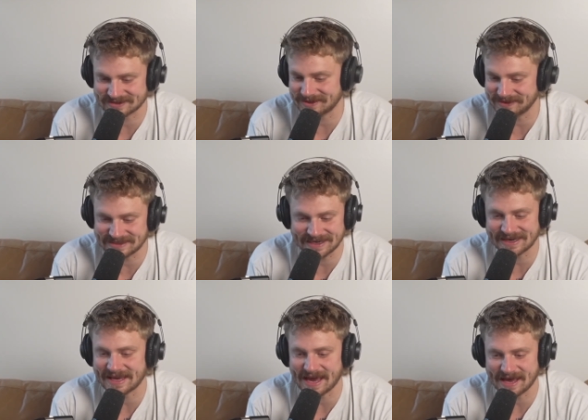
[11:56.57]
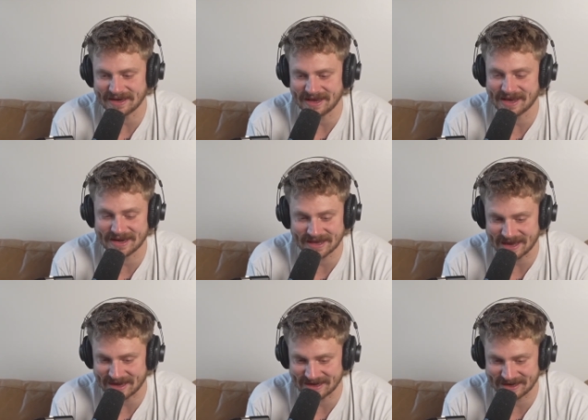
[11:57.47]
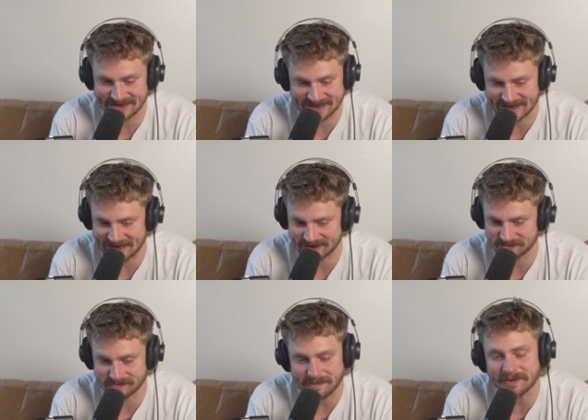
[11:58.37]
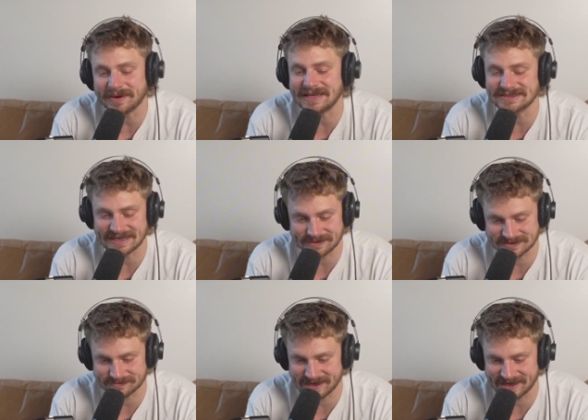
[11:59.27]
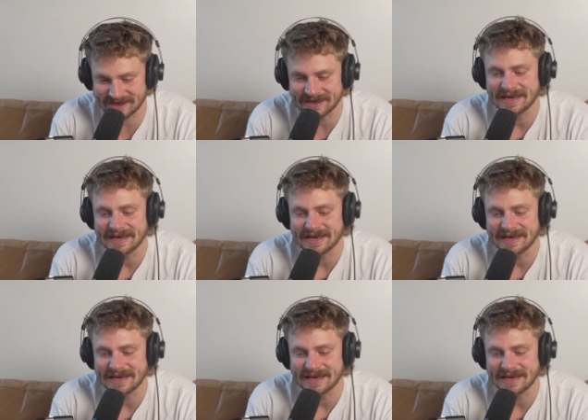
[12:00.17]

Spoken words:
So we did it again and again and again. Remember when I said he was mean?